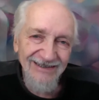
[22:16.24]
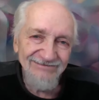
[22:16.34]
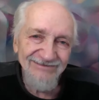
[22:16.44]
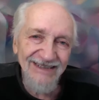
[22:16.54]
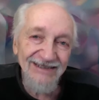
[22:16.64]

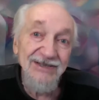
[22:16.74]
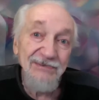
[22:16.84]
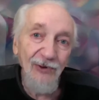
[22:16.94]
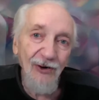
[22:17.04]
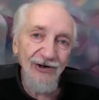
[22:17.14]

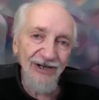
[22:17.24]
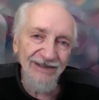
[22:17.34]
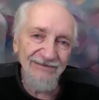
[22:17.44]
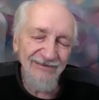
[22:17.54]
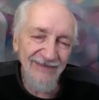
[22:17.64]
exploring,
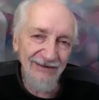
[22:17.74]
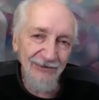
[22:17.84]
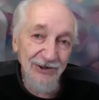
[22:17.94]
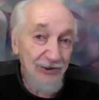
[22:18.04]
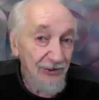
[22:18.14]

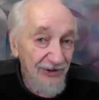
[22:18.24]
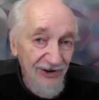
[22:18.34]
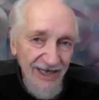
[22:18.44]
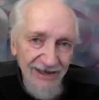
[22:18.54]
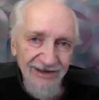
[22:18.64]
which you would
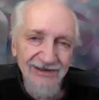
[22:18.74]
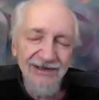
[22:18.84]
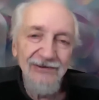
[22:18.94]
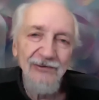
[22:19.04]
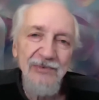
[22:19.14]
think
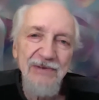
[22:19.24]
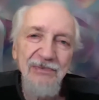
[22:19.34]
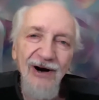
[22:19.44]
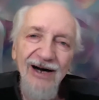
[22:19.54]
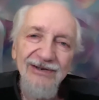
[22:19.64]
would be
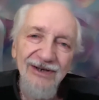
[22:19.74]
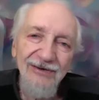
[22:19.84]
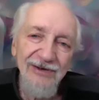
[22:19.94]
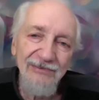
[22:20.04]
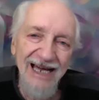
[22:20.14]
part of
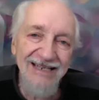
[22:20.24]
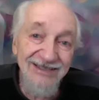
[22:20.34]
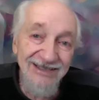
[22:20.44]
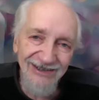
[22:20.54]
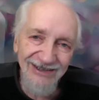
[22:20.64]
the
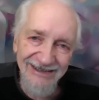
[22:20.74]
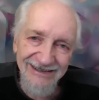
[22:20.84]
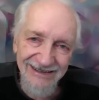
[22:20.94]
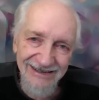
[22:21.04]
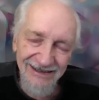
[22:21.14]
masculine
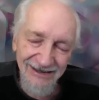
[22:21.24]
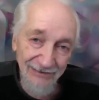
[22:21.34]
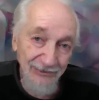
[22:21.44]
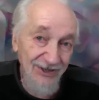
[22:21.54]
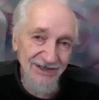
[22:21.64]

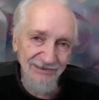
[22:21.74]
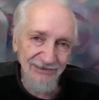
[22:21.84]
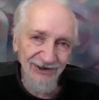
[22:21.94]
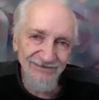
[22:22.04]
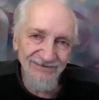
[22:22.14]

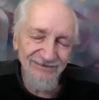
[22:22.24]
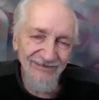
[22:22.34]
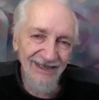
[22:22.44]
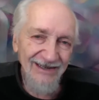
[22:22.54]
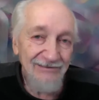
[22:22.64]
principle.
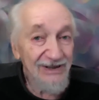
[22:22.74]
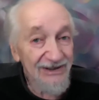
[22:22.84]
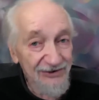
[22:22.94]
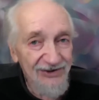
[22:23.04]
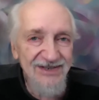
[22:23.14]
But it
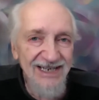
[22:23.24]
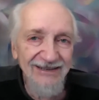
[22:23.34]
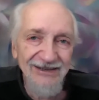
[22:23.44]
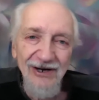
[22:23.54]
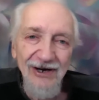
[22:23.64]
turns out
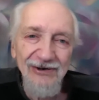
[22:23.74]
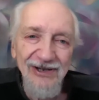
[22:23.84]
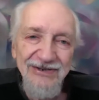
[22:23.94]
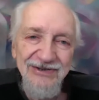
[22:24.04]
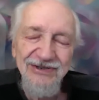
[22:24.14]
in our
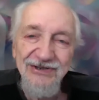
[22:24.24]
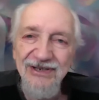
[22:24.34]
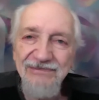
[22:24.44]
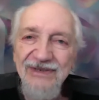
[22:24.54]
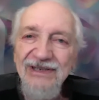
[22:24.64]

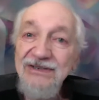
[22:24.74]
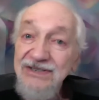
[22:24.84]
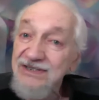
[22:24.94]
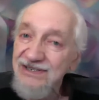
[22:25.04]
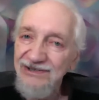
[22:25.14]
relationship,
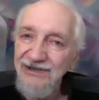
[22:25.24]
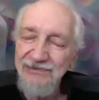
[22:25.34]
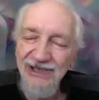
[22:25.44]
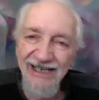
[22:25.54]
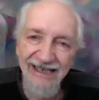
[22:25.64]
she's a little
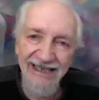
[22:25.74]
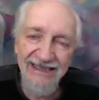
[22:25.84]
bit ahead.